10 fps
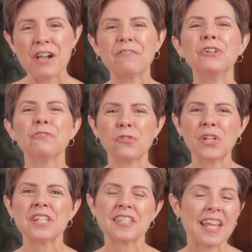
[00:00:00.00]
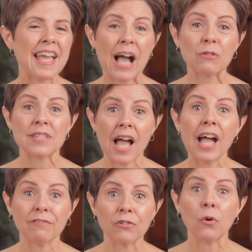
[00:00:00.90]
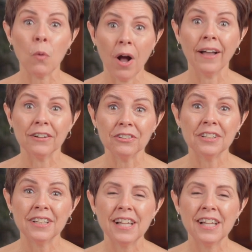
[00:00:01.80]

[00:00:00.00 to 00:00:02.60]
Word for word: Feel free to stay outside for a while,